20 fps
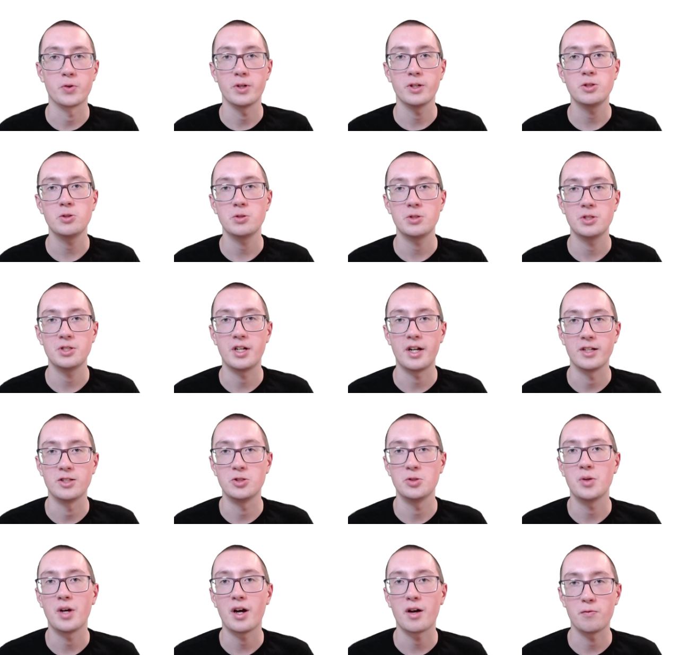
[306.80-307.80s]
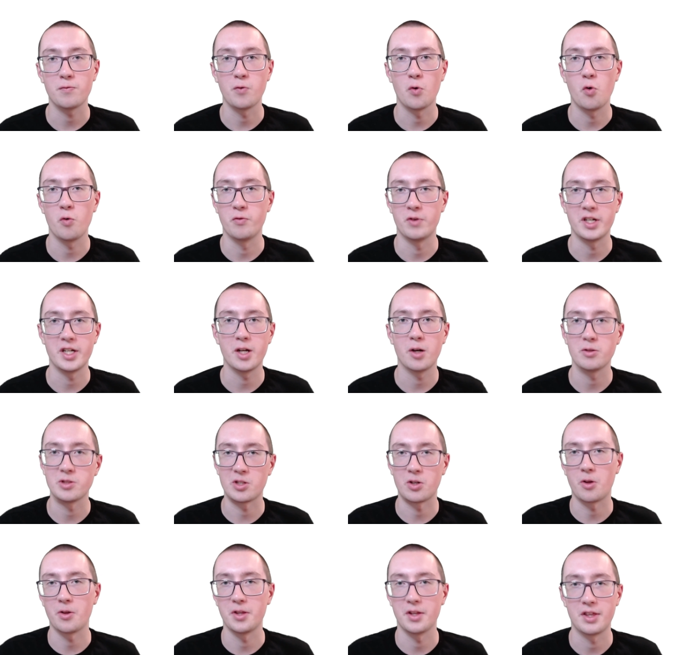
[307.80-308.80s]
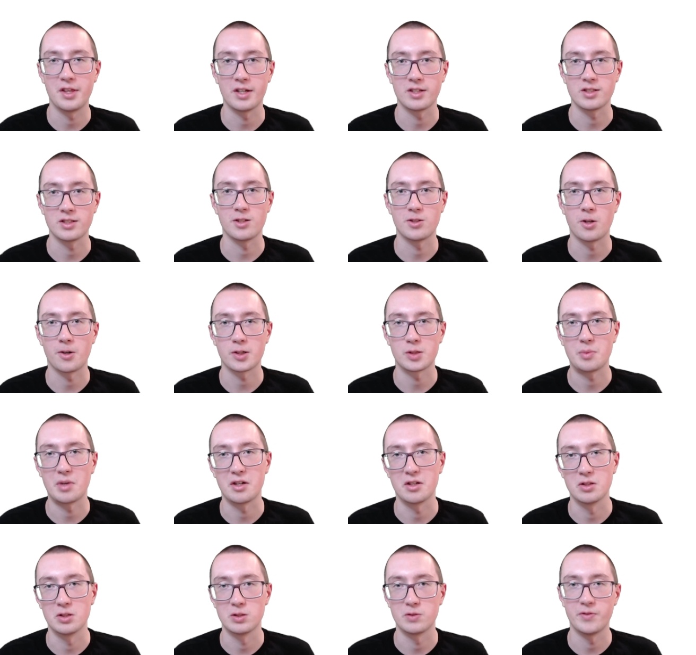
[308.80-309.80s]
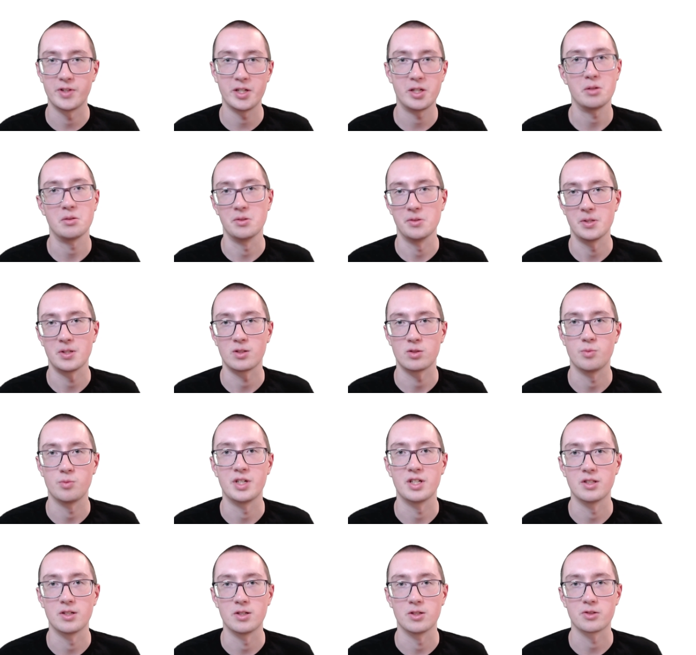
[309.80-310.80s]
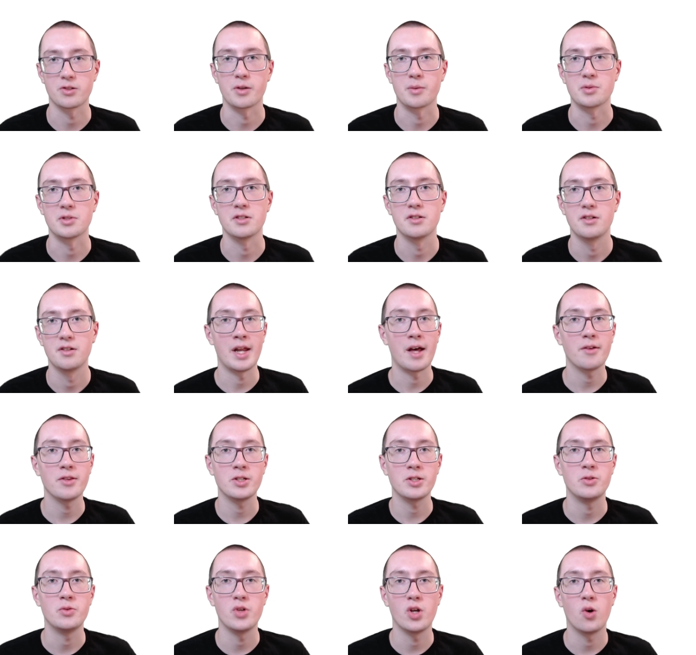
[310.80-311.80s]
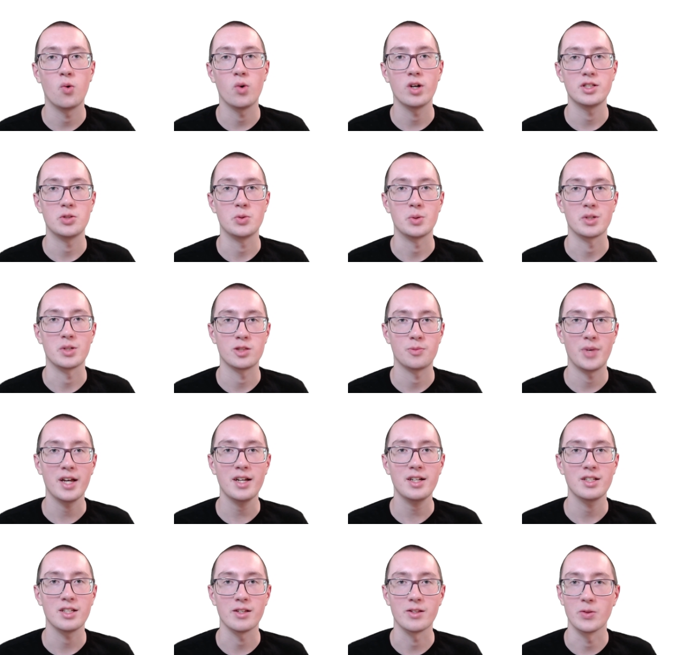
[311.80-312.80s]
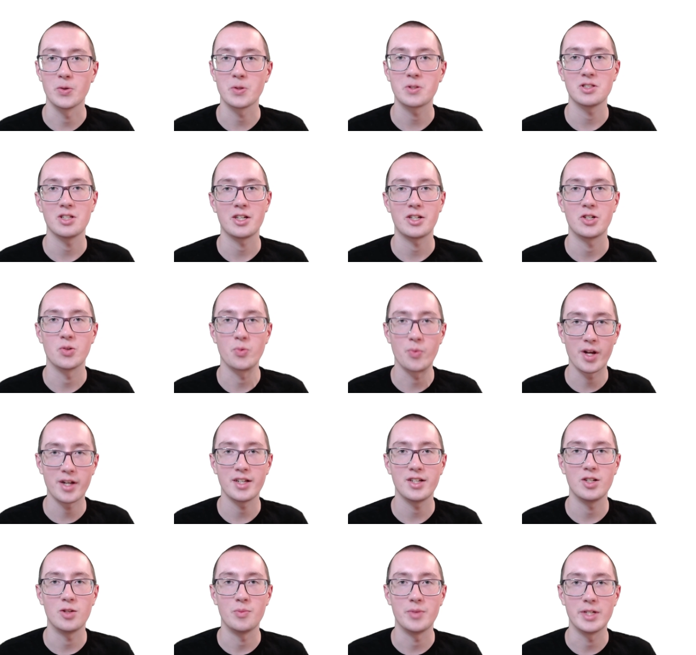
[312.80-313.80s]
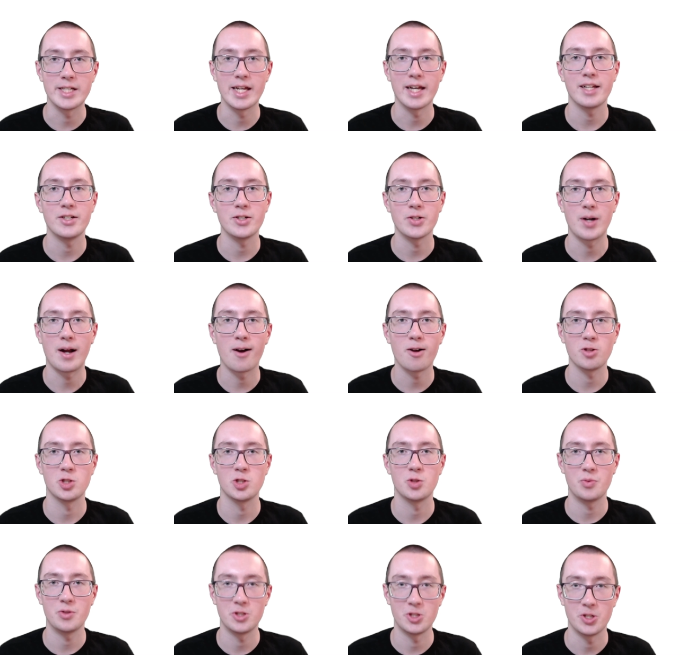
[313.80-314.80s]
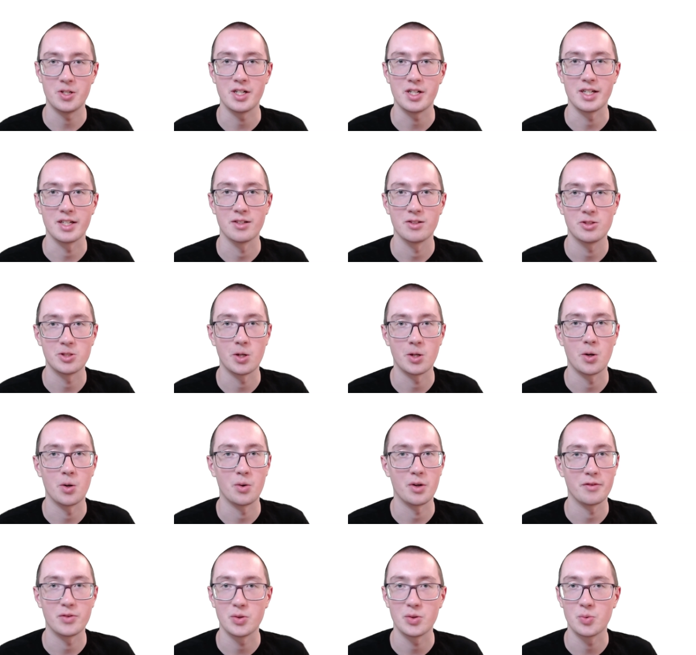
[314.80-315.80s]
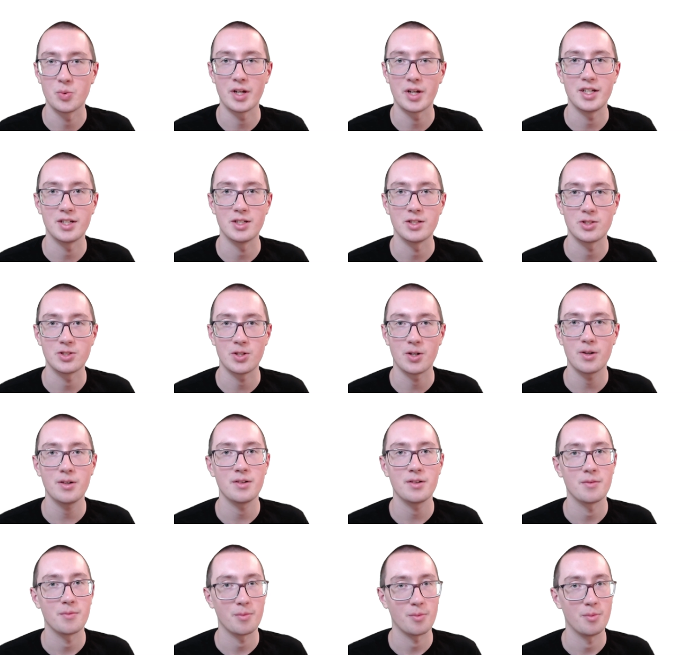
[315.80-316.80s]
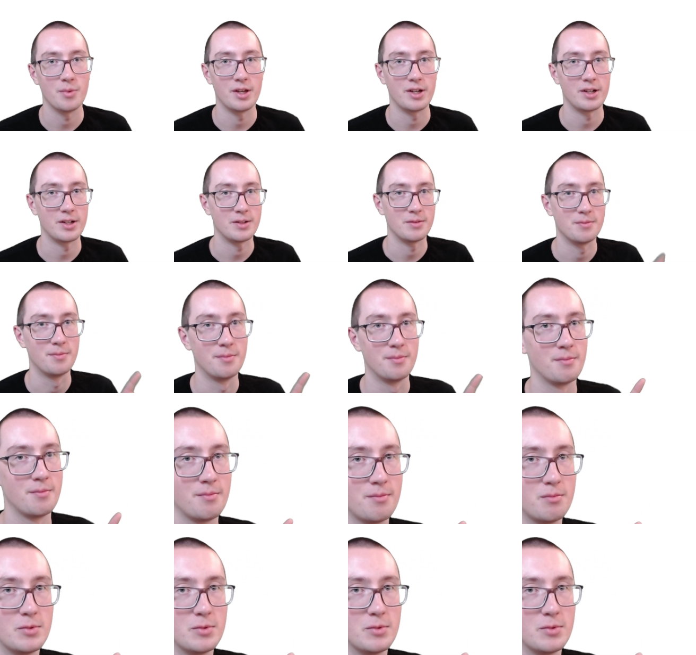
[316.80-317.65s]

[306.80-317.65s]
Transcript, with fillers: if you're interested, I do have full videos on all the things I talked about in this video. The links will be in the description. But now that you know what to expect, it looks like you're ready to begin your algebra journey. So if you're ready to start, then